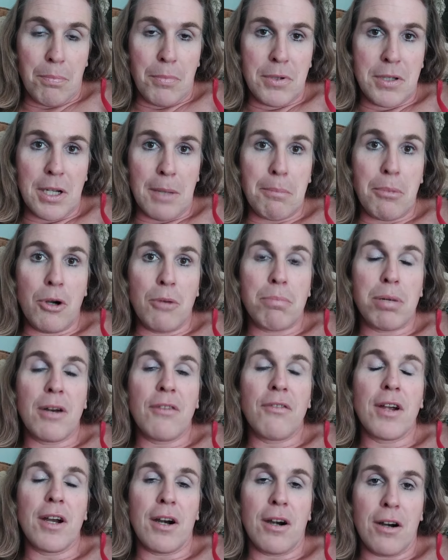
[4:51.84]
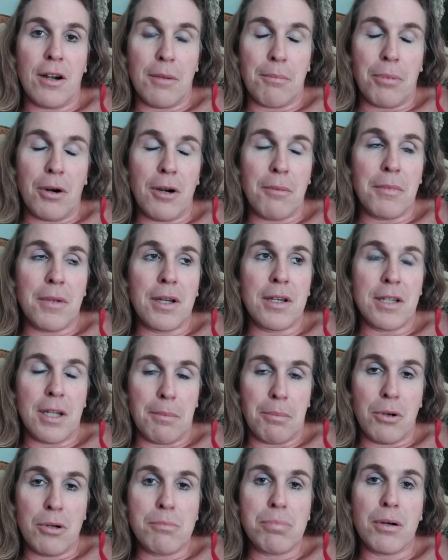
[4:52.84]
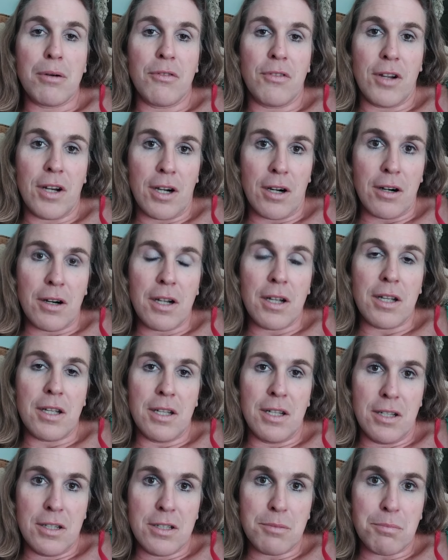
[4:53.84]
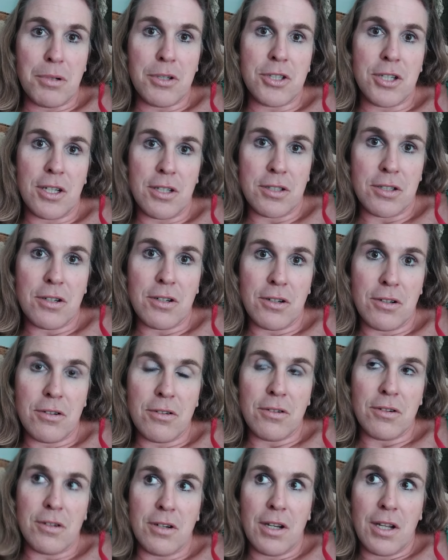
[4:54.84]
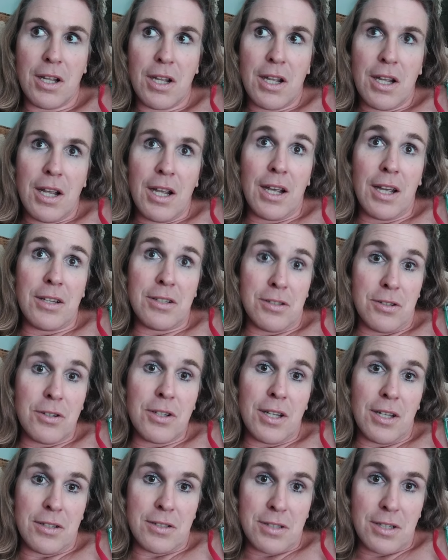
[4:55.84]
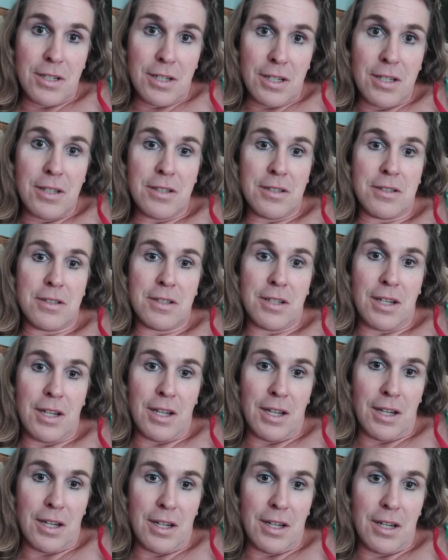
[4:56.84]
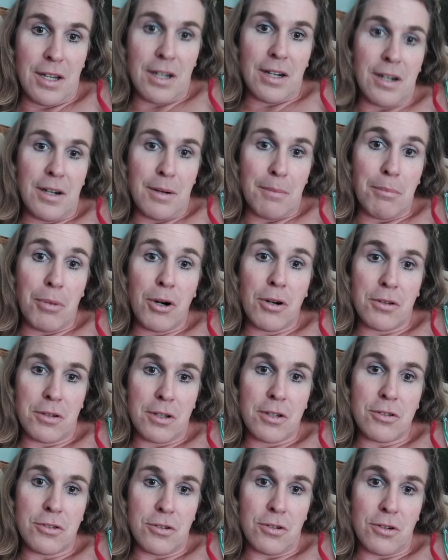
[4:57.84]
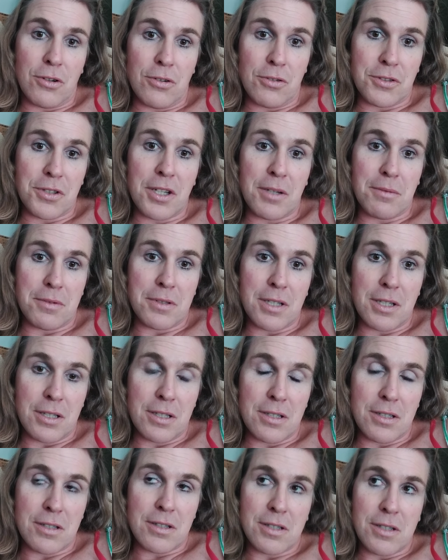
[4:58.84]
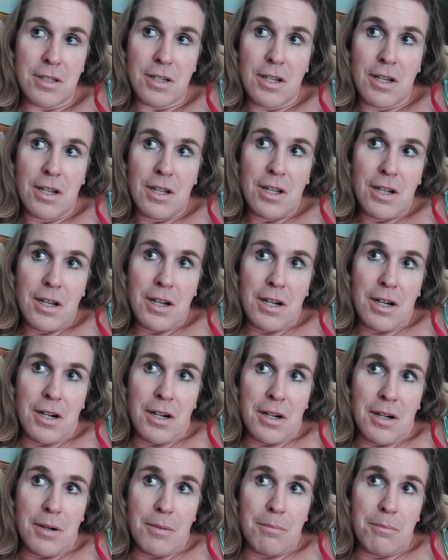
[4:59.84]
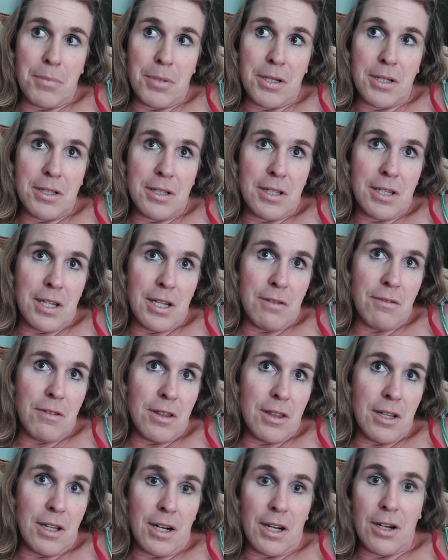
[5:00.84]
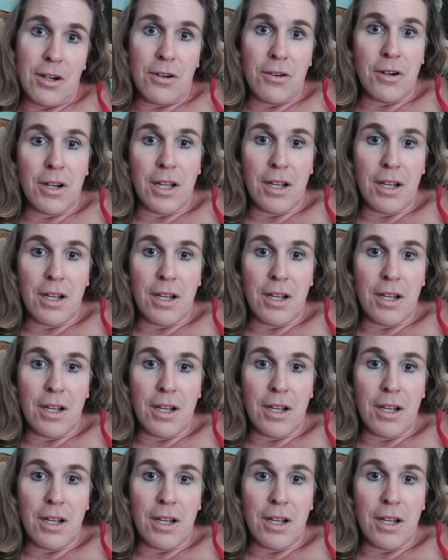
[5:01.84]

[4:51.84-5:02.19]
Depo-Provera, pardon me, Depo-Provera is progesterone. And so, yes, it is a um, birth control substance. Um, but given that I don't